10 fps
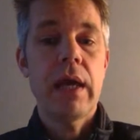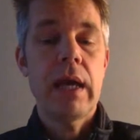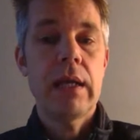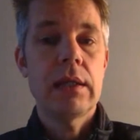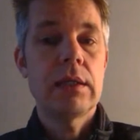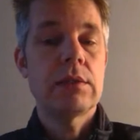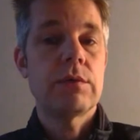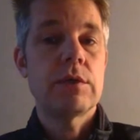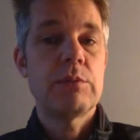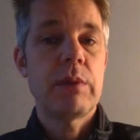and it is
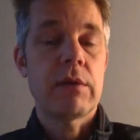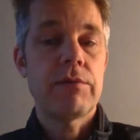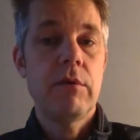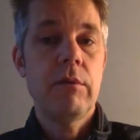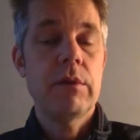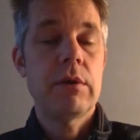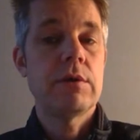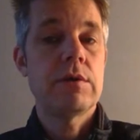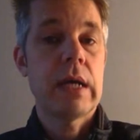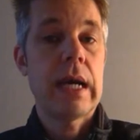respectful
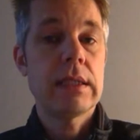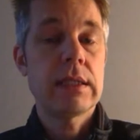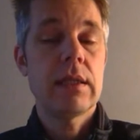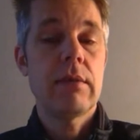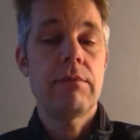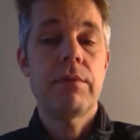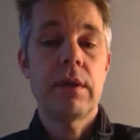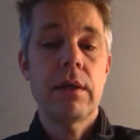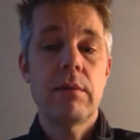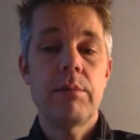because you're asking them for
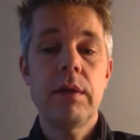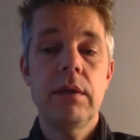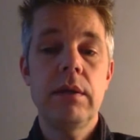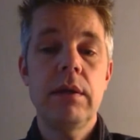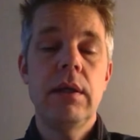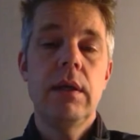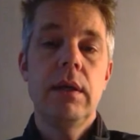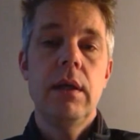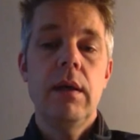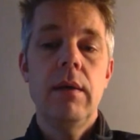their opinion.
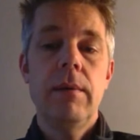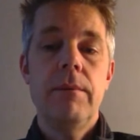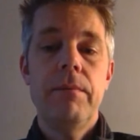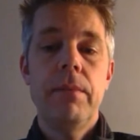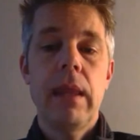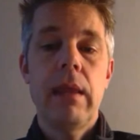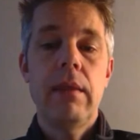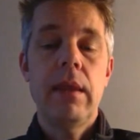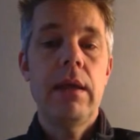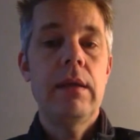
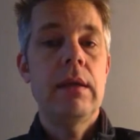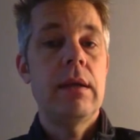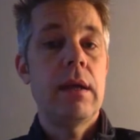And then in the